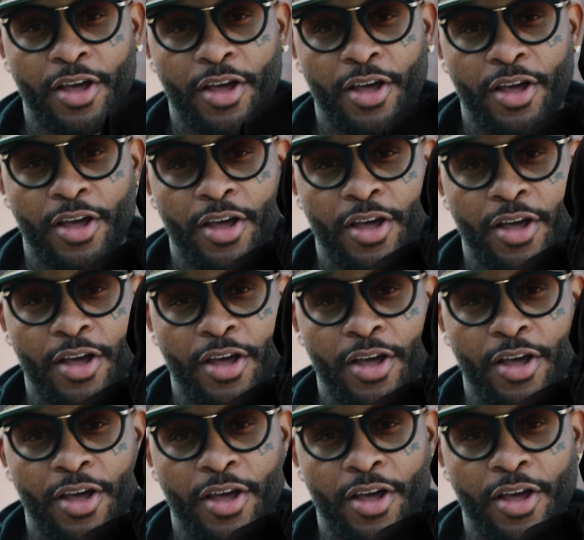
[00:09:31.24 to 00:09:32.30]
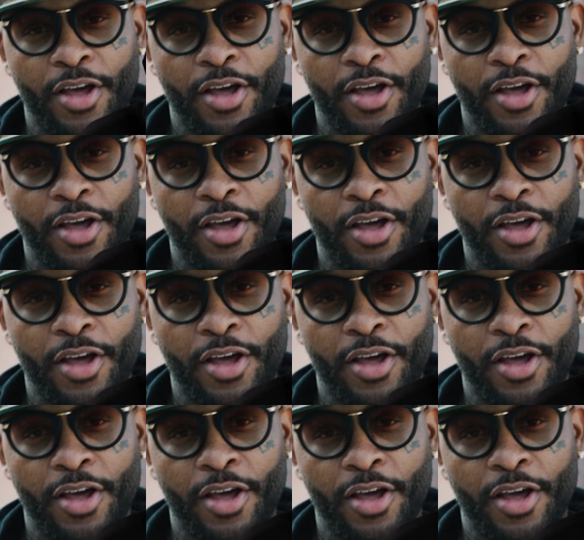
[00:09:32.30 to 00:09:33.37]

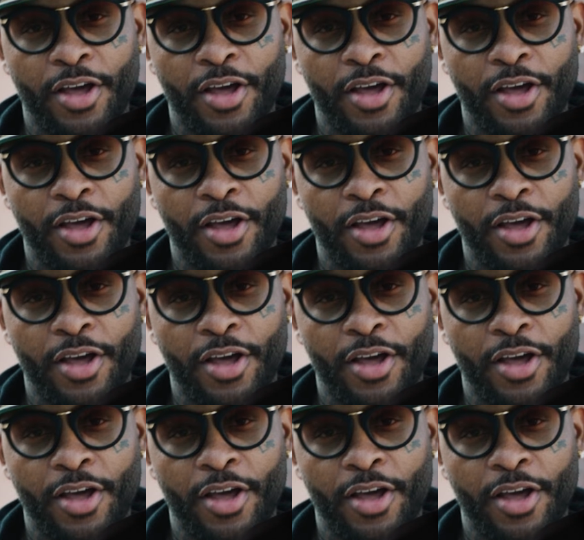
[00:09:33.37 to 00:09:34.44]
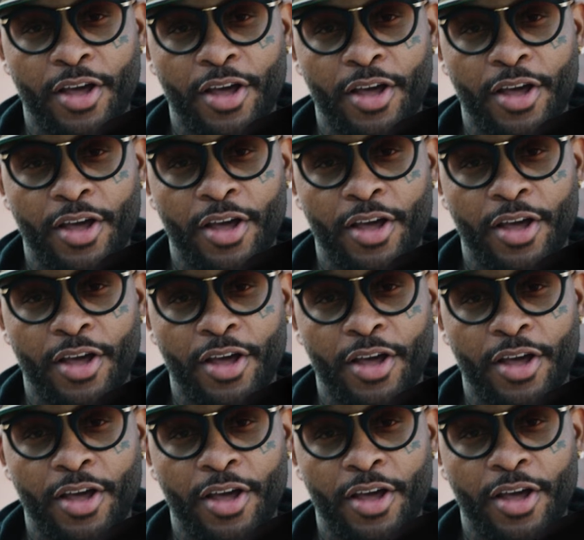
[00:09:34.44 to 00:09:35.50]

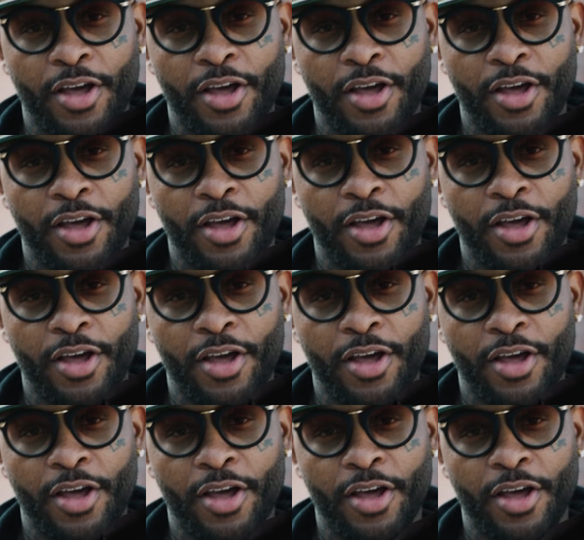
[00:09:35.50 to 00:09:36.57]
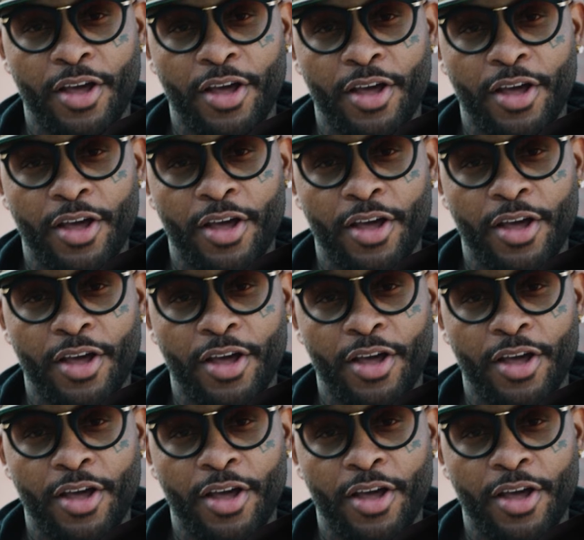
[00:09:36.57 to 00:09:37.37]
No words are spoken by the person on screen.